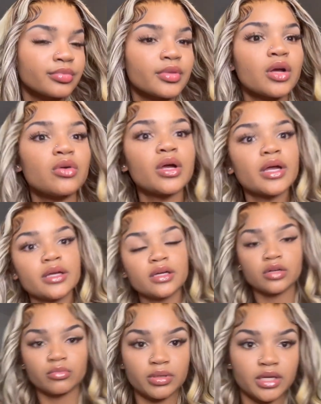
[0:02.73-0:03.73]
Okay, it
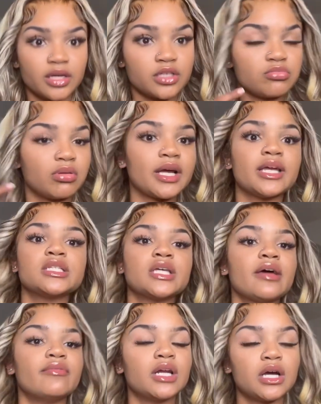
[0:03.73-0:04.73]
could be as bright as
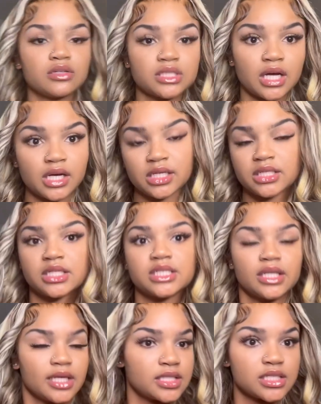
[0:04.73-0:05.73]
heaven outside. This
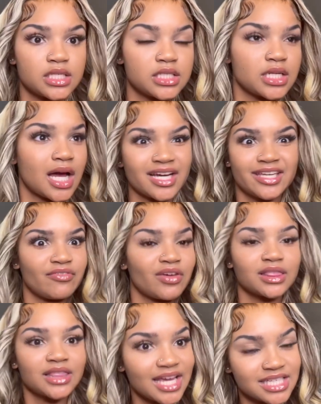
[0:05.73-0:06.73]
lace is not giving
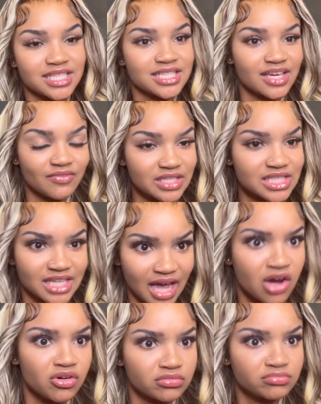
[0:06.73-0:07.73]
lace, is giving
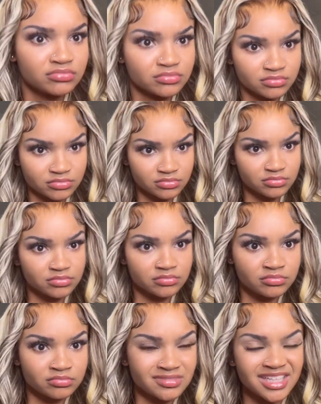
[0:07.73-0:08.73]
scalp.
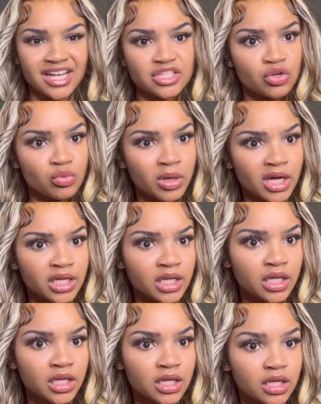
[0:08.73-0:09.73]
And that's on what?
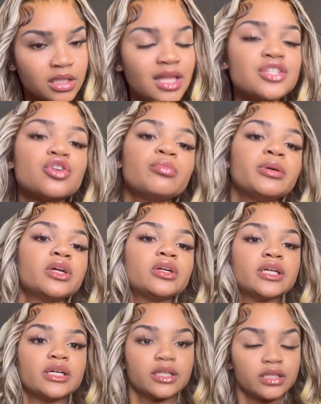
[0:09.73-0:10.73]
That's on
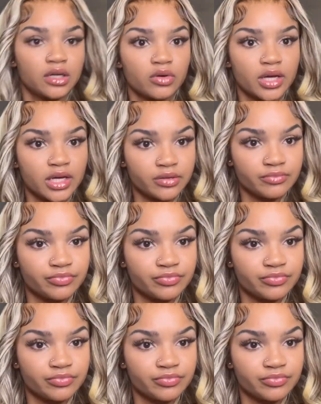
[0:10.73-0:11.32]
period, okay?